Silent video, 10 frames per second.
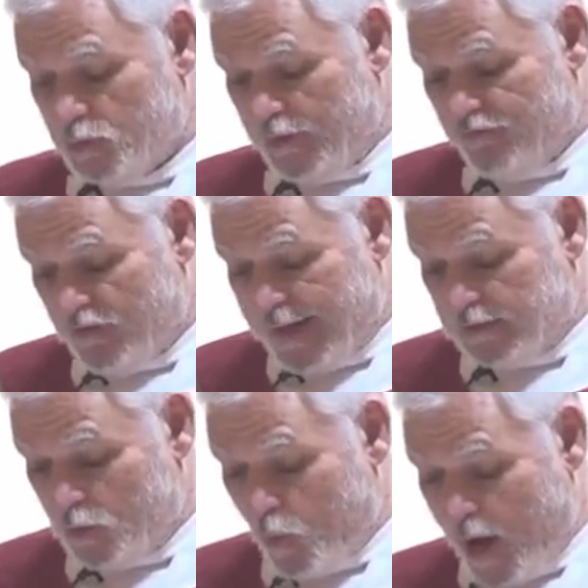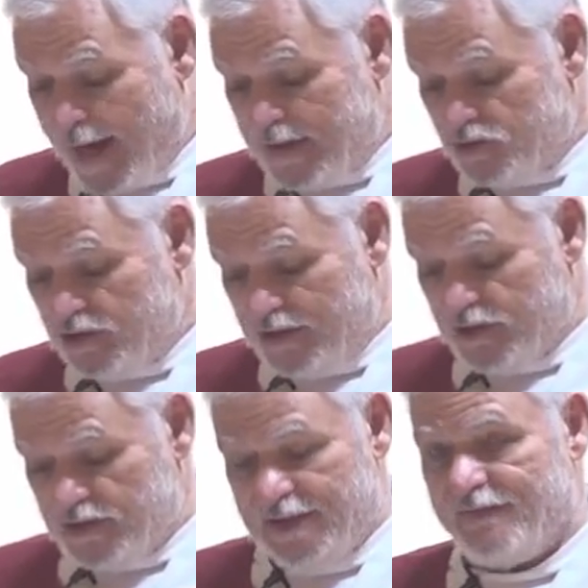must reflect on why is
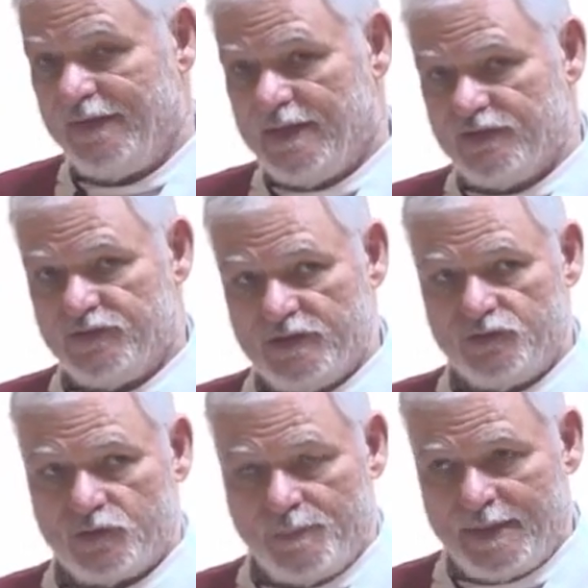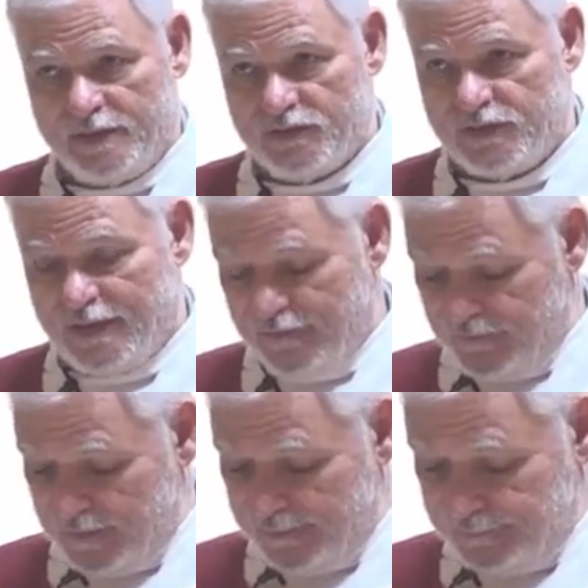Jesus giving us this tremendous
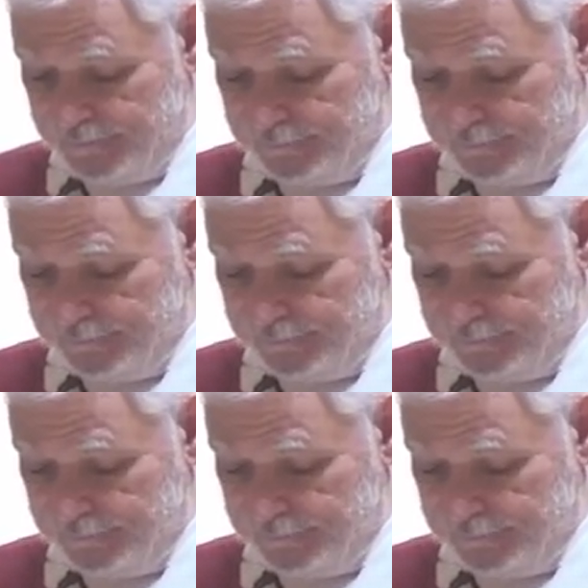gift.